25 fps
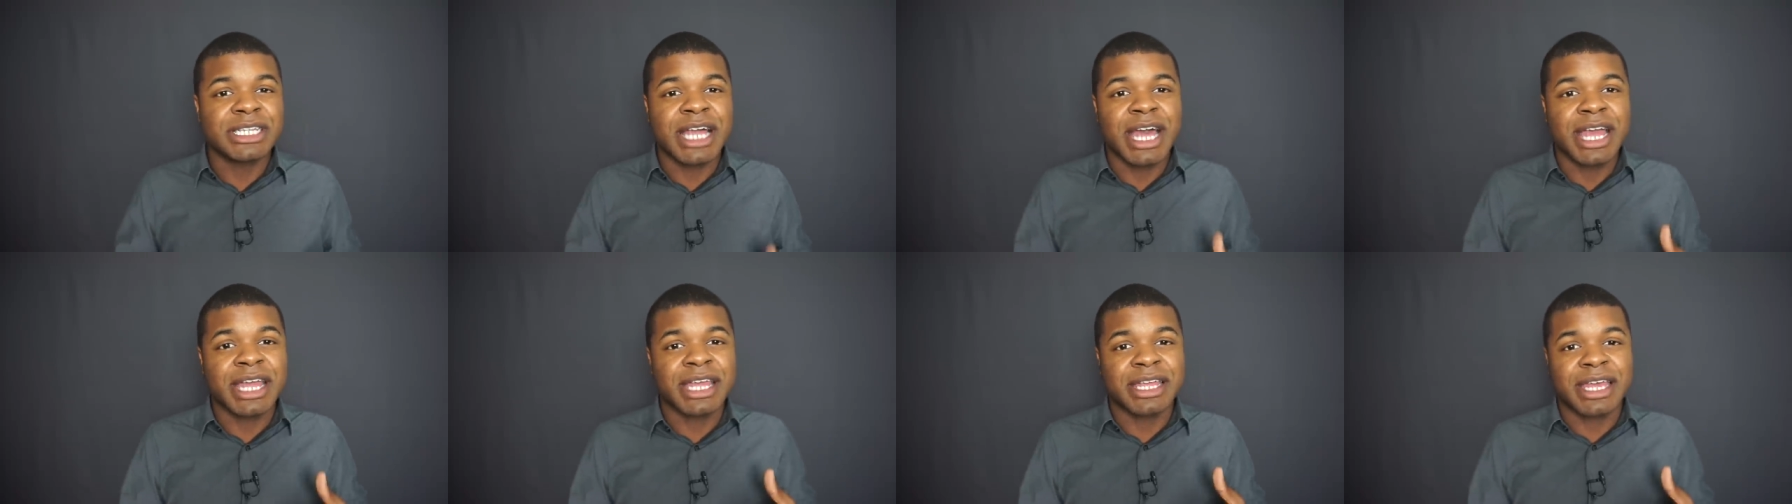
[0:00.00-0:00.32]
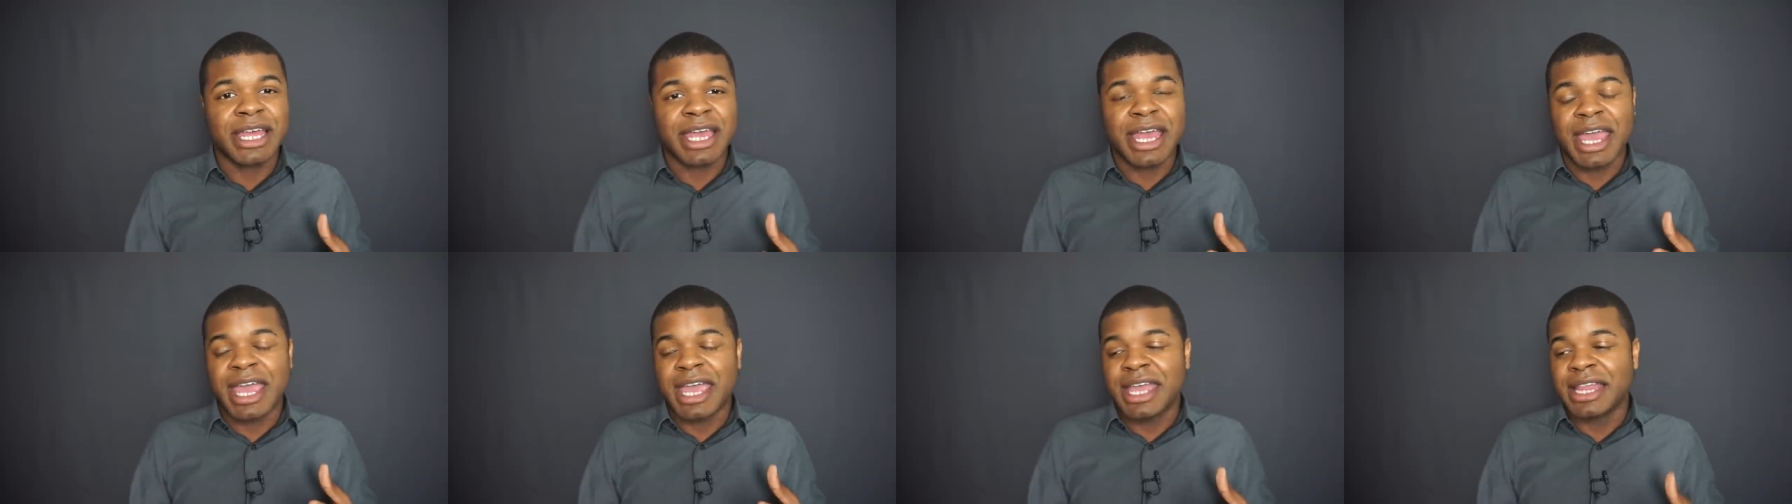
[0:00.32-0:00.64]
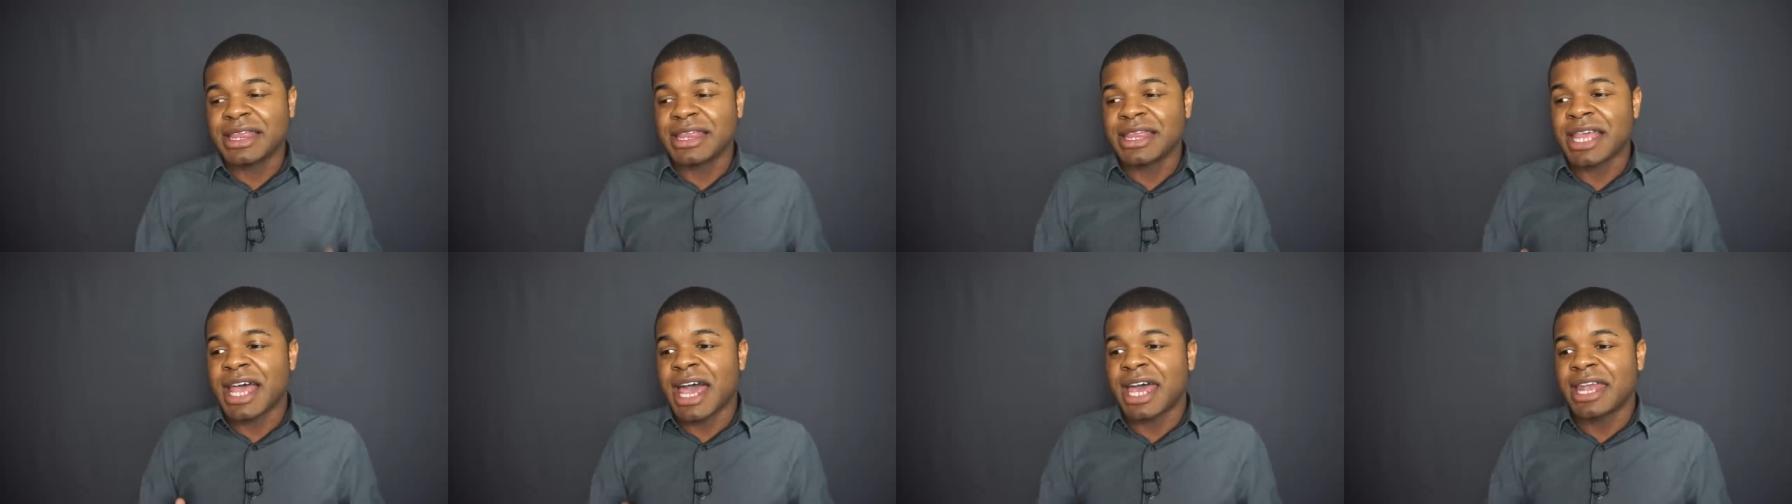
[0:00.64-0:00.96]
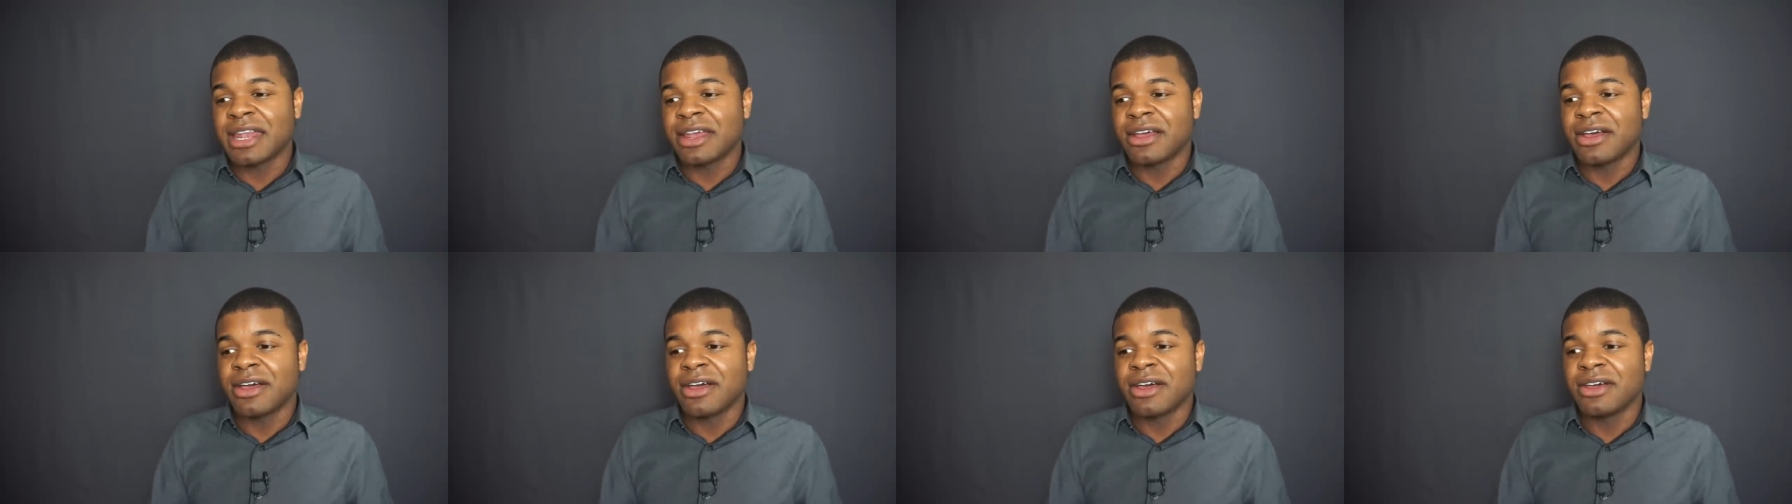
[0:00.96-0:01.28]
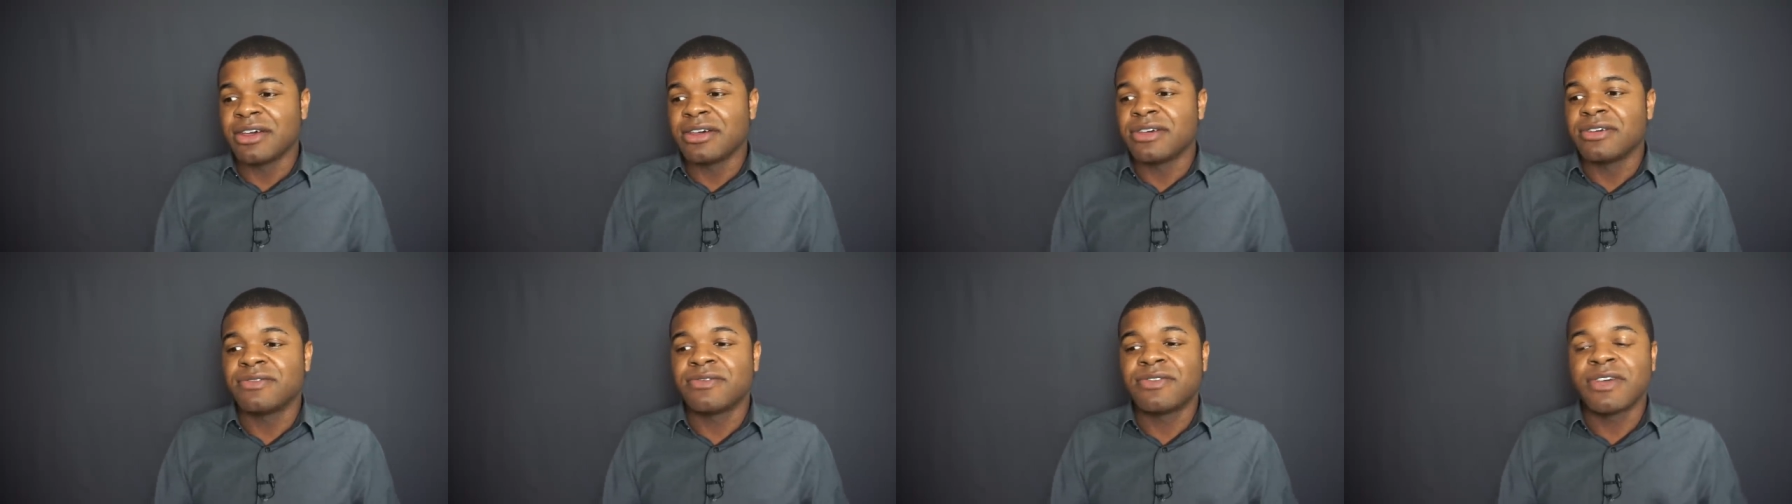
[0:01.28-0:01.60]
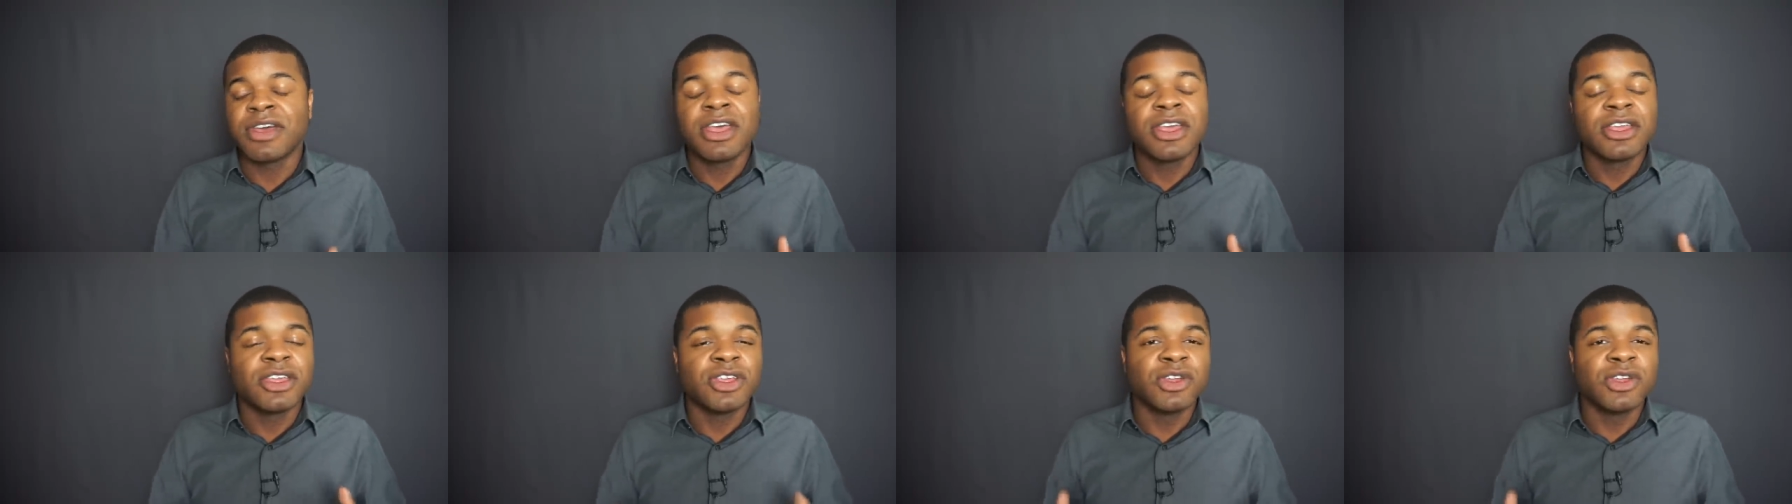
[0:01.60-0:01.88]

like a lot of